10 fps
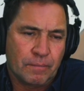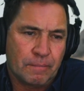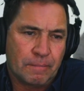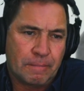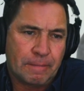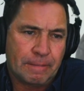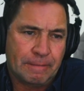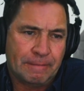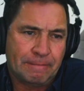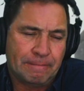
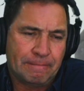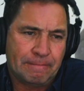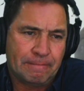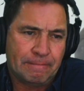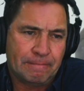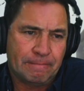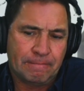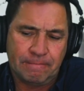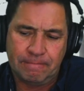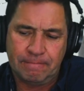
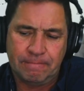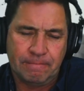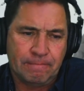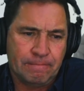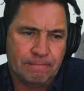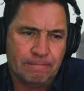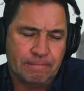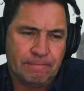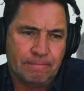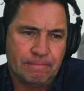
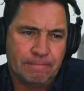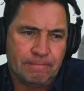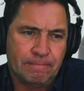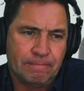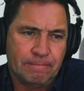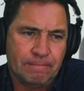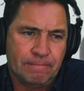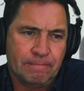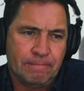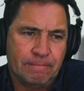
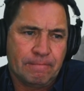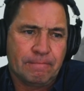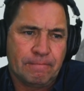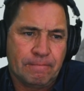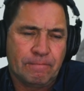This person isn't speaking.